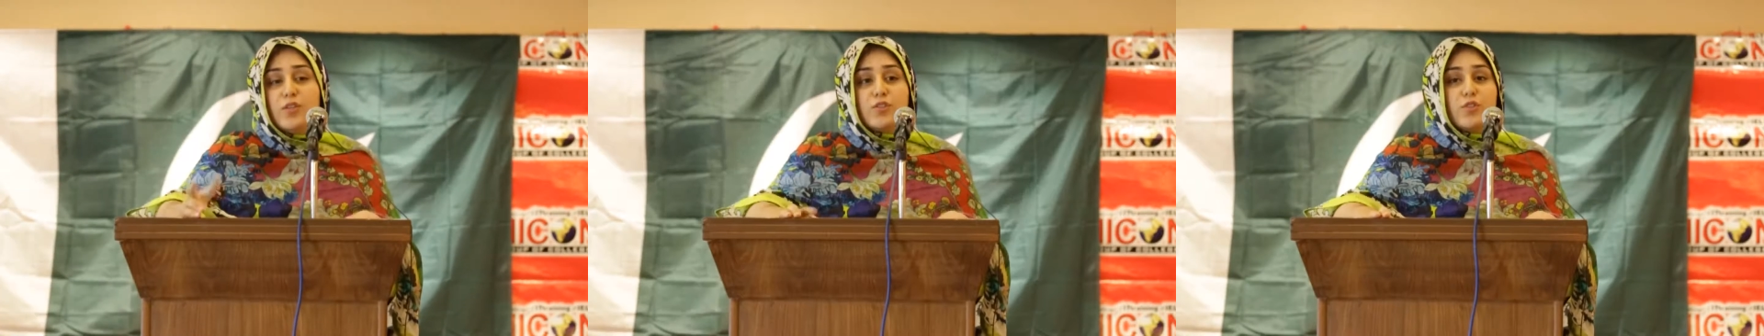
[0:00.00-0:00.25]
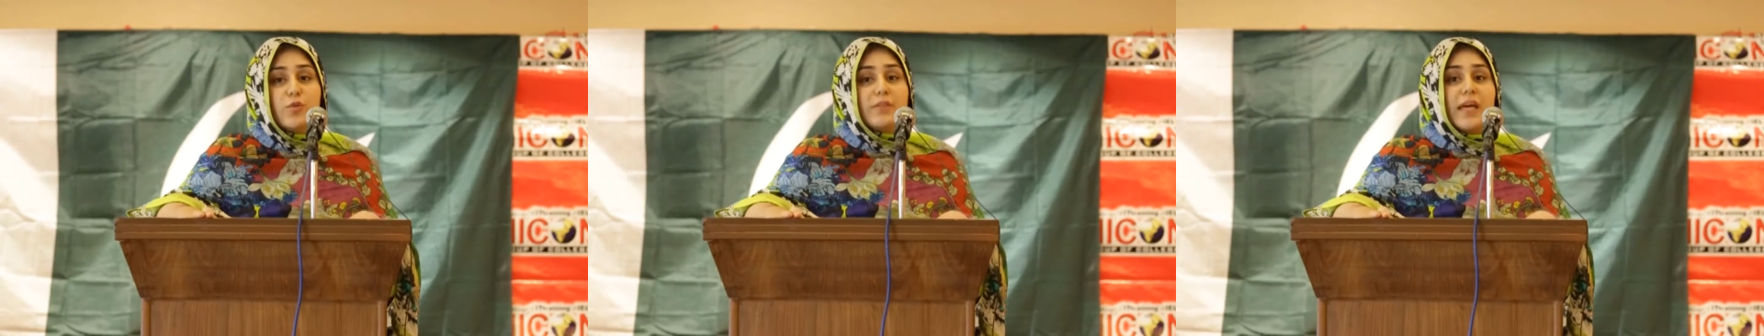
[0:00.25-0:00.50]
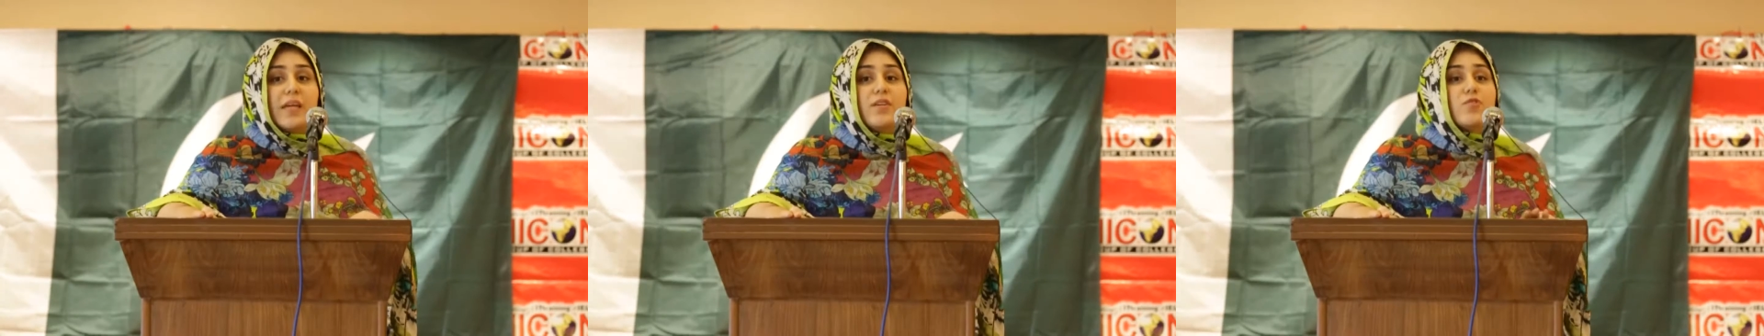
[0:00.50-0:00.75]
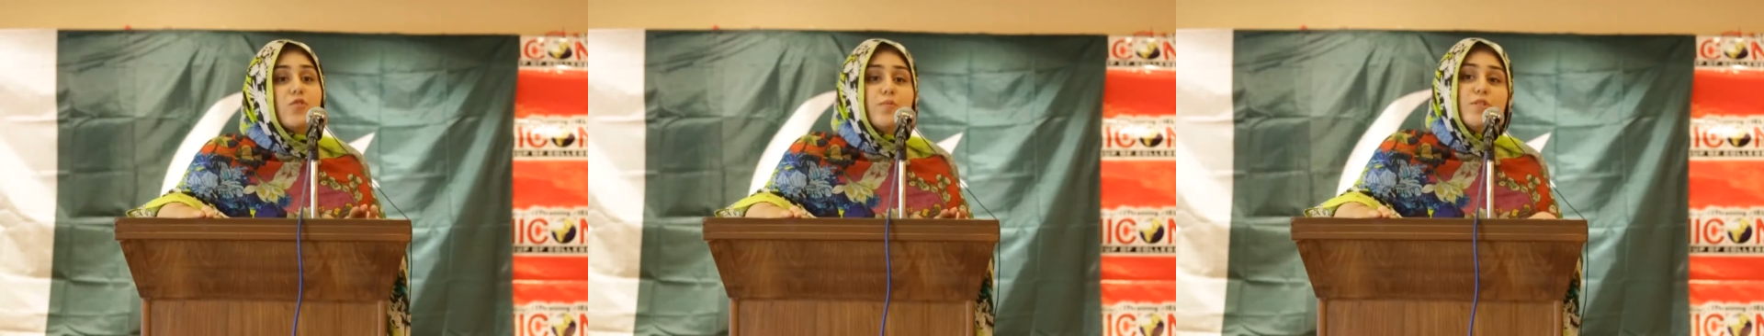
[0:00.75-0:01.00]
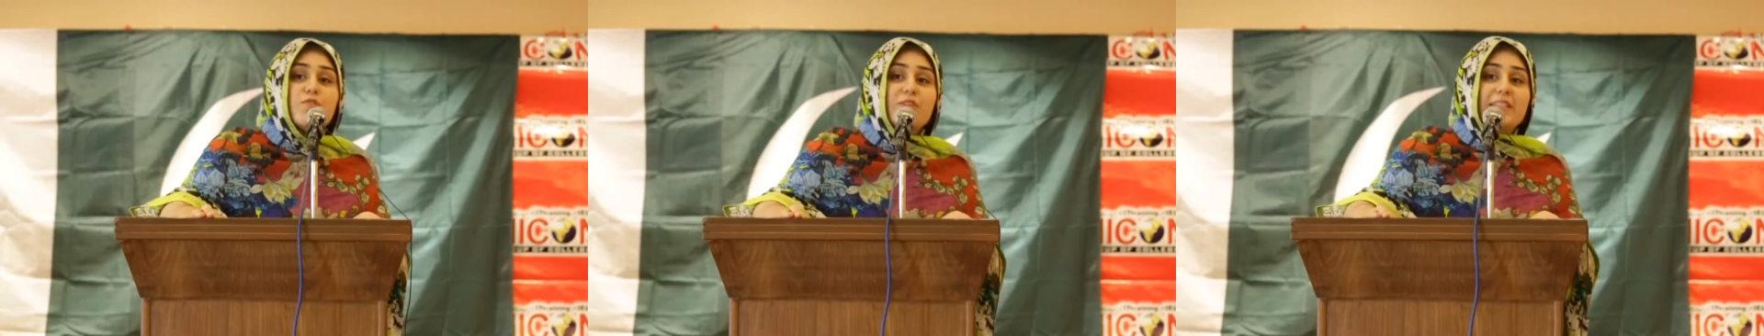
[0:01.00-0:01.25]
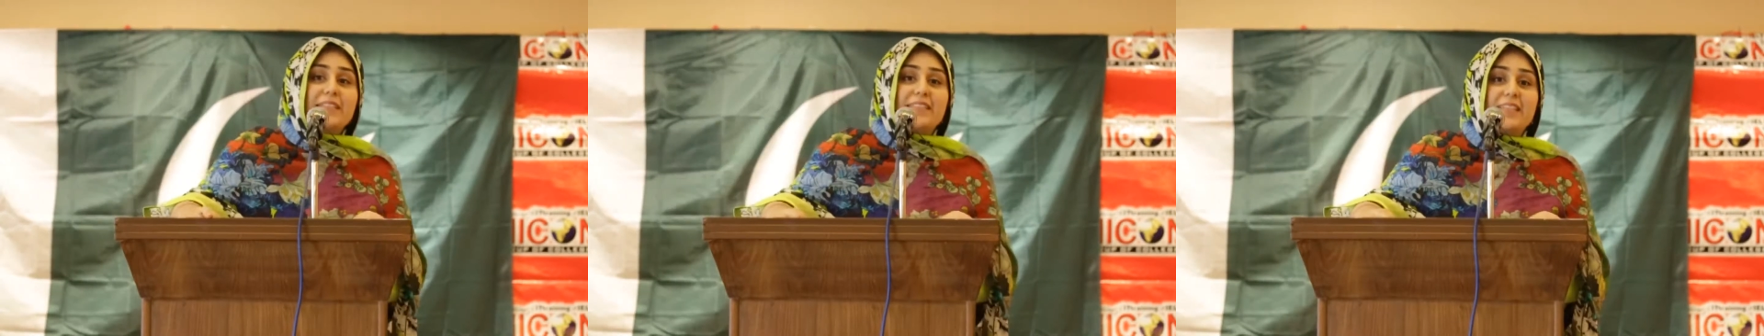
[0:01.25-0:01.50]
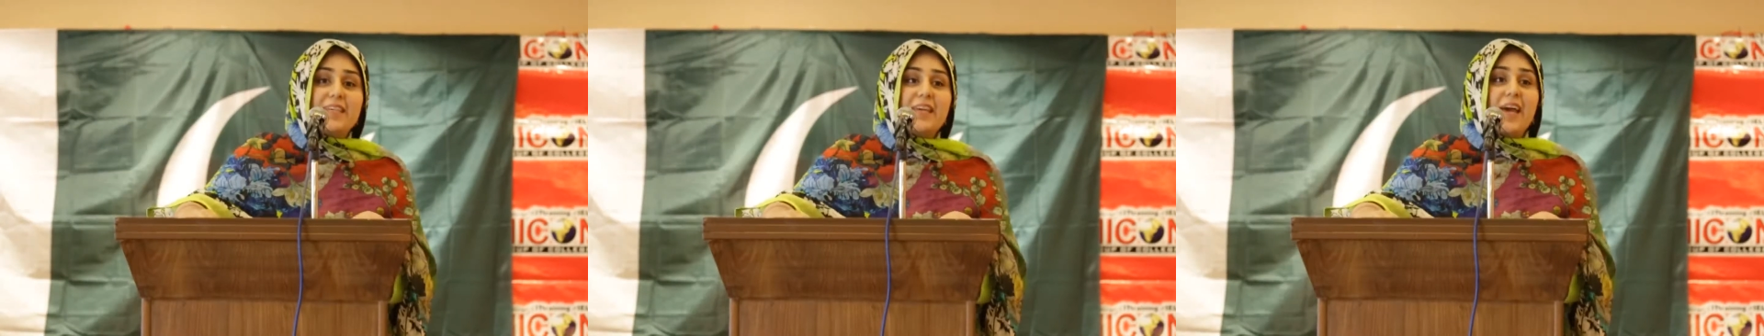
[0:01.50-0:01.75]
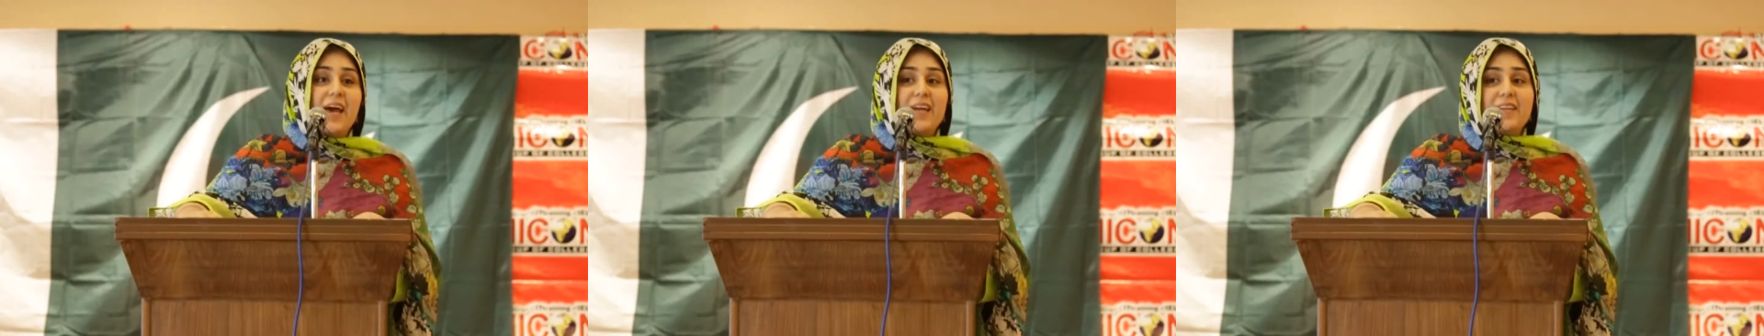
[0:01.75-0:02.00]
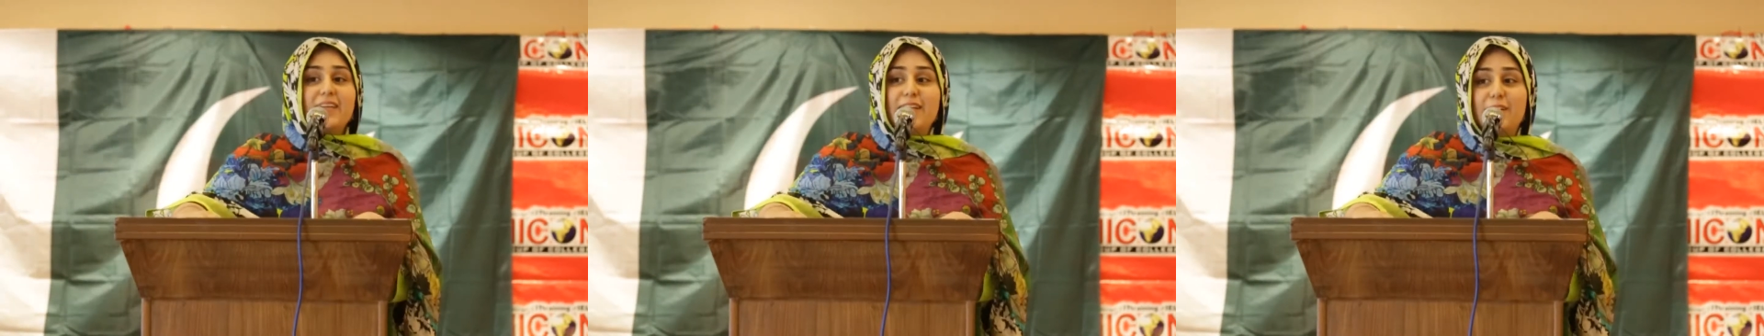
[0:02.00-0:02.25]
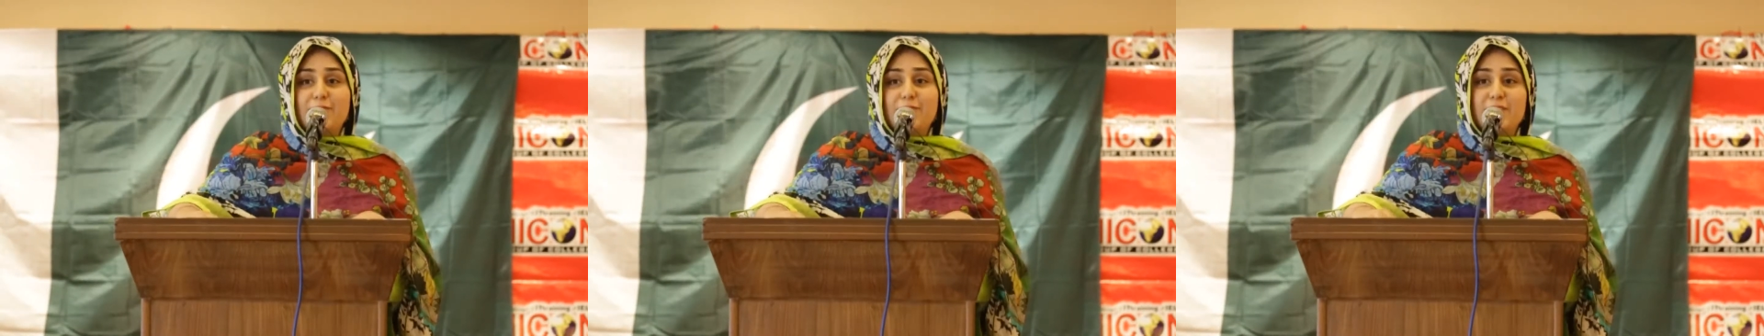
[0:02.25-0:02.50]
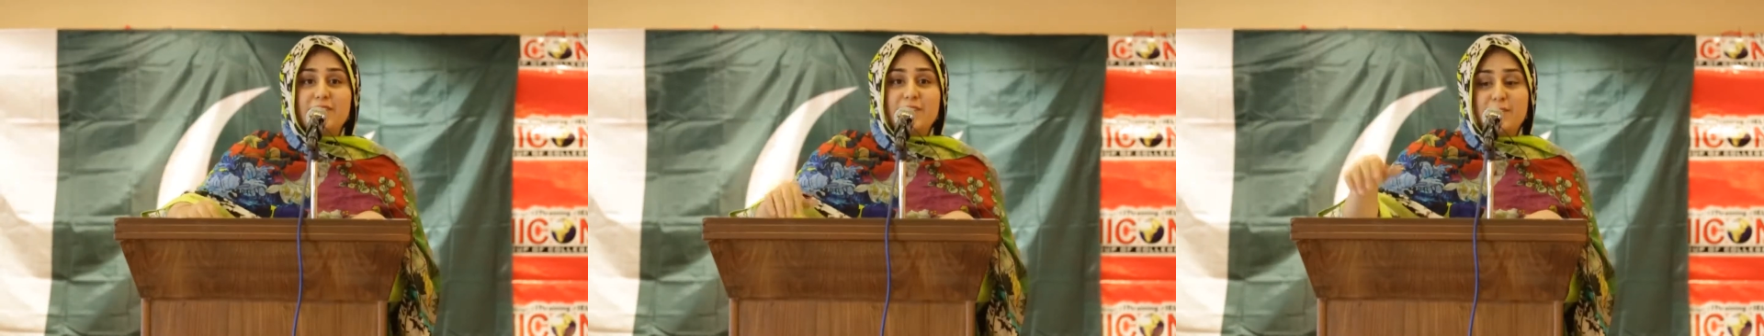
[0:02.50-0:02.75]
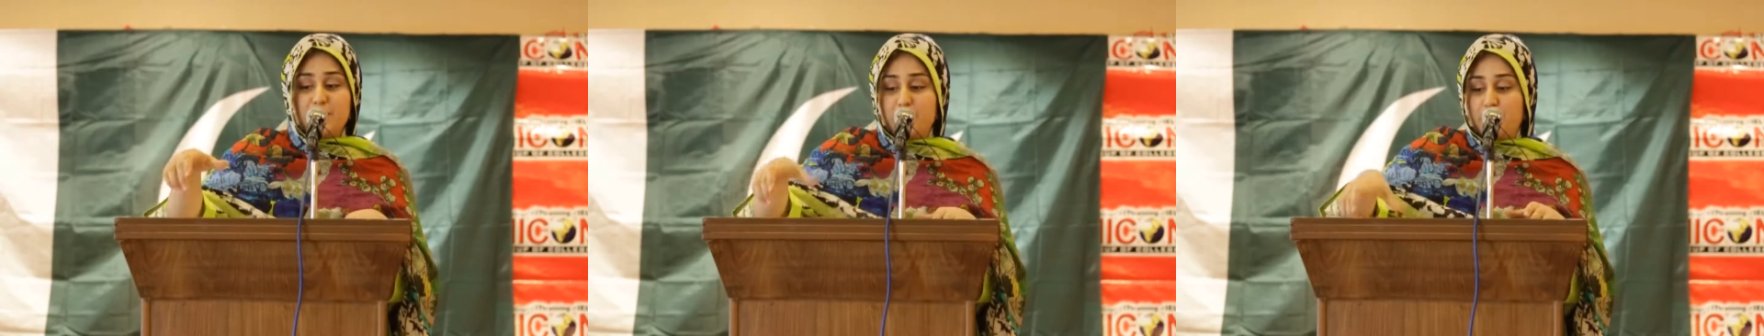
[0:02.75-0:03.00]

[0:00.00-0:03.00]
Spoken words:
So thank you so much for listening, and Allah Hafiz.